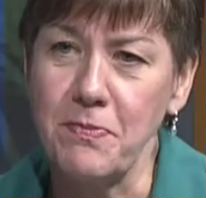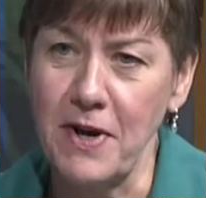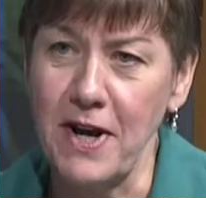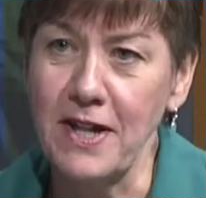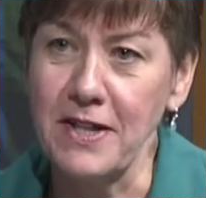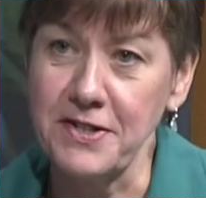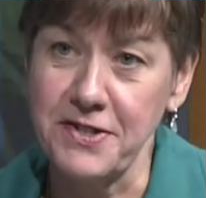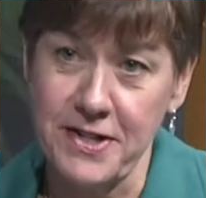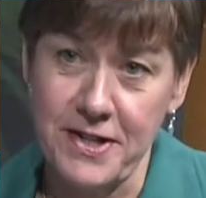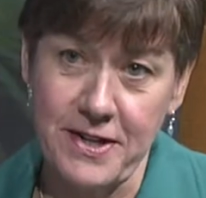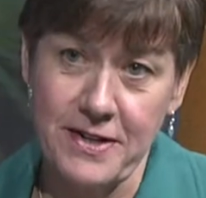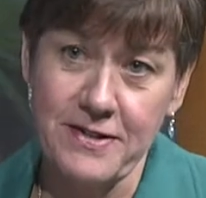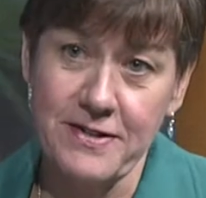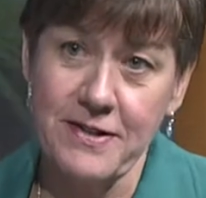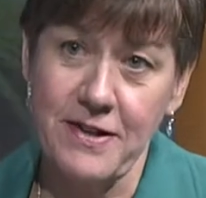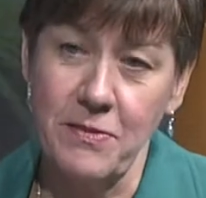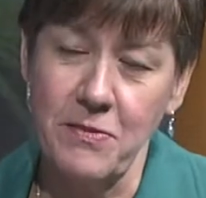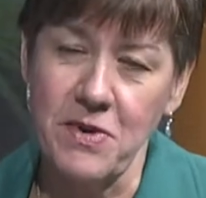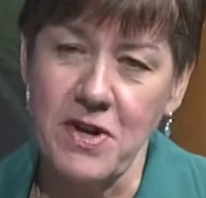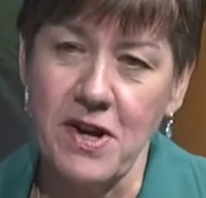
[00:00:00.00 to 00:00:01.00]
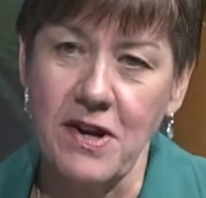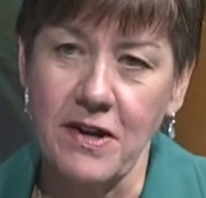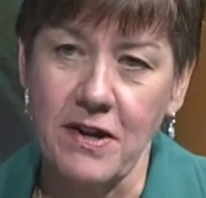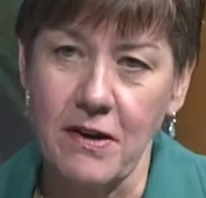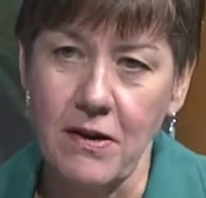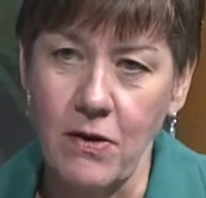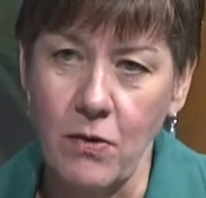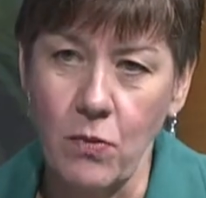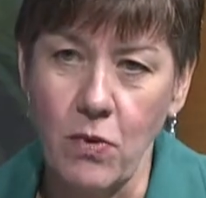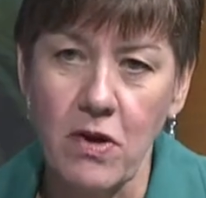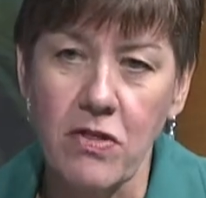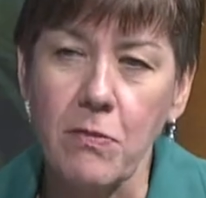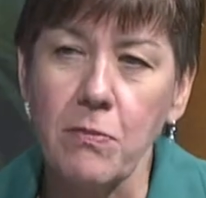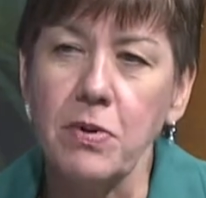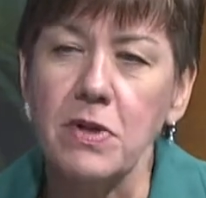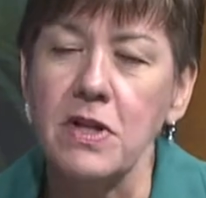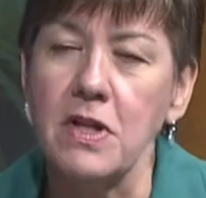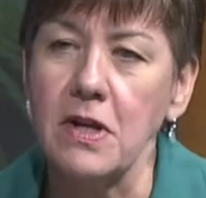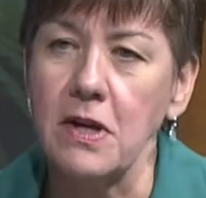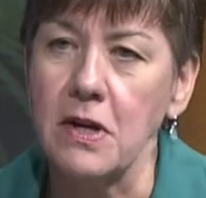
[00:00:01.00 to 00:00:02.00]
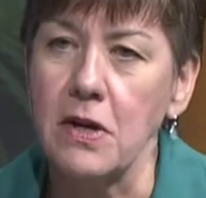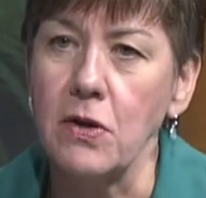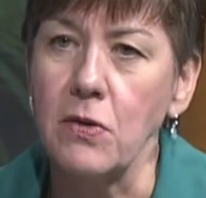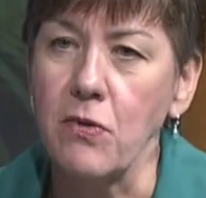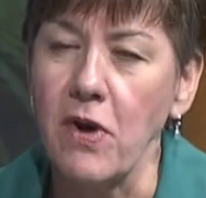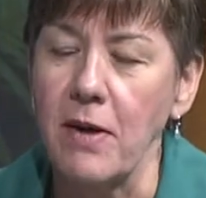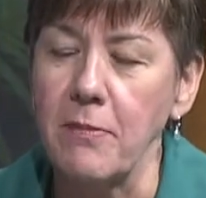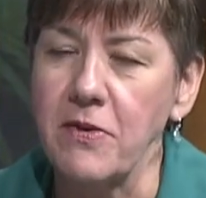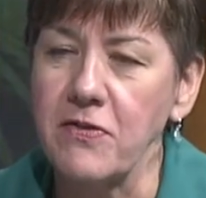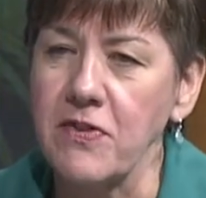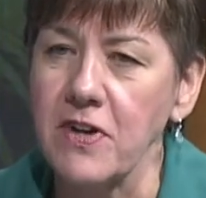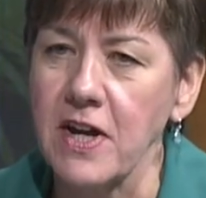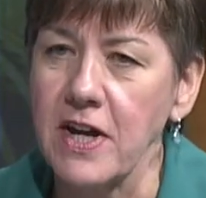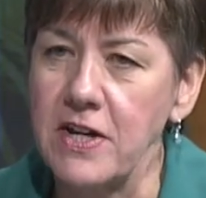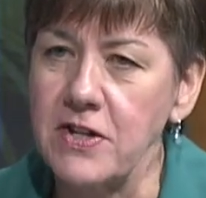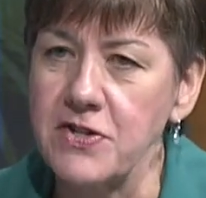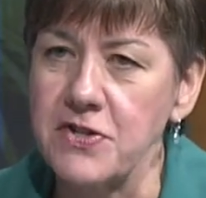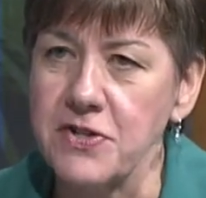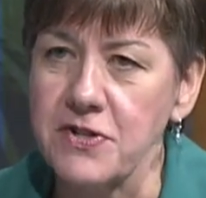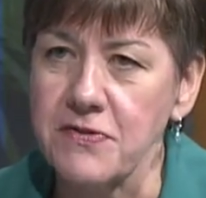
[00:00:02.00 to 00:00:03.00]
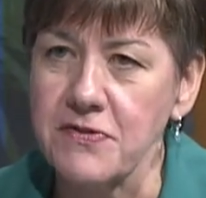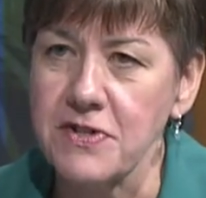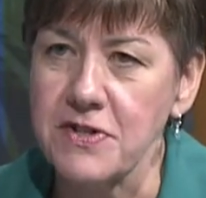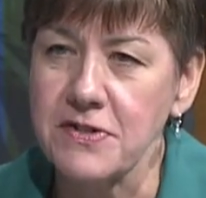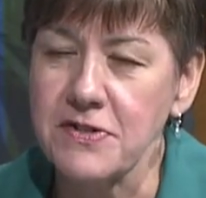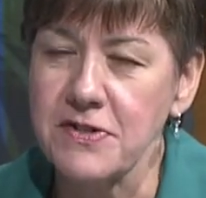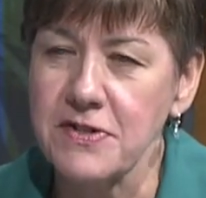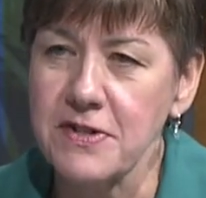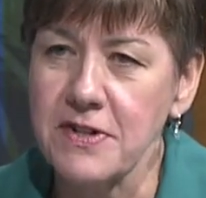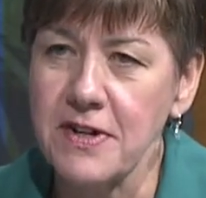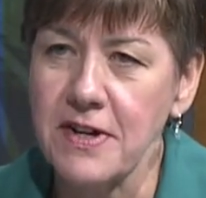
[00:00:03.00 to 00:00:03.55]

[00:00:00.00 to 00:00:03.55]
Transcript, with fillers: politics a minute ago. What are the political ramifications of this?